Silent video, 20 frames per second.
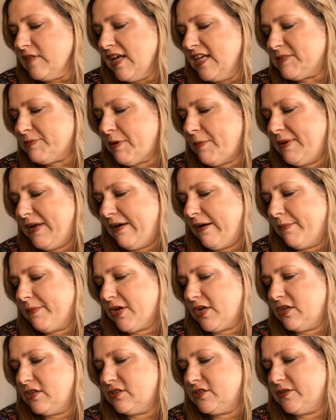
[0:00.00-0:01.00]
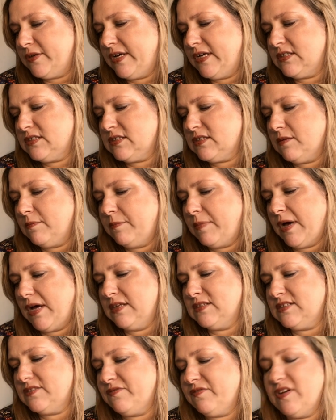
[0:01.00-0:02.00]
that's probably how I'm going to do it.
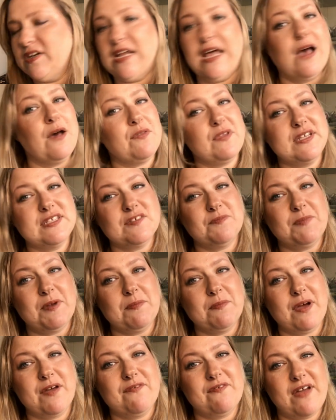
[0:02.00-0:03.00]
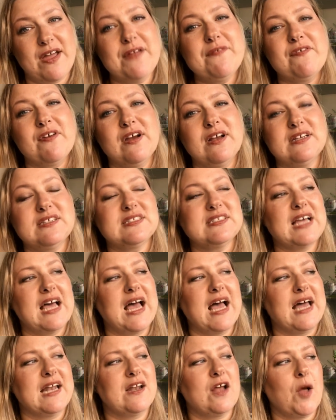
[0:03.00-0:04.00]
But for now, these have been my favourites
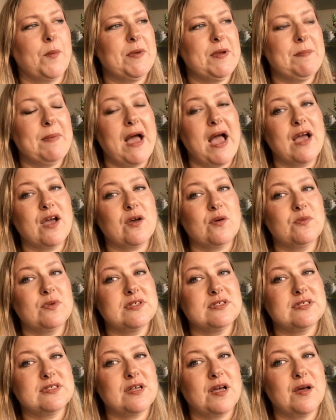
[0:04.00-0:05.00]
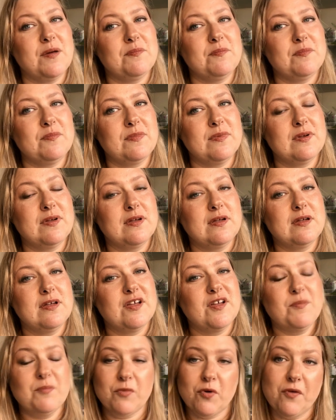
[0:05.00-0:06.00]
and I'll be back with some
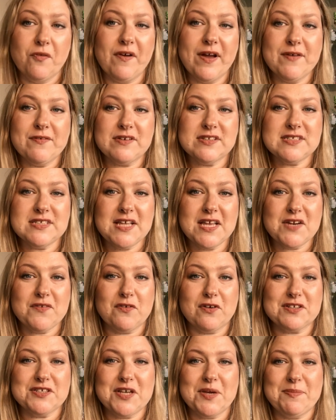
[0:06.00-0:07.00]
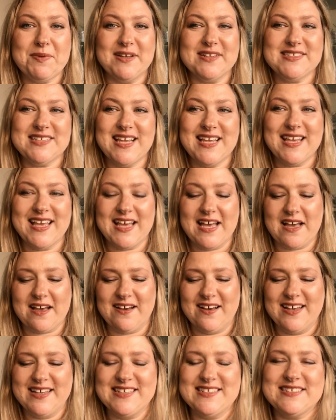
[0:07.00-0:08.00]
more favourites at the end of October. Take care,
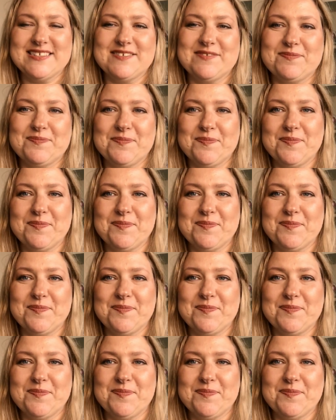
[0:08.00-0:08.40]
guys.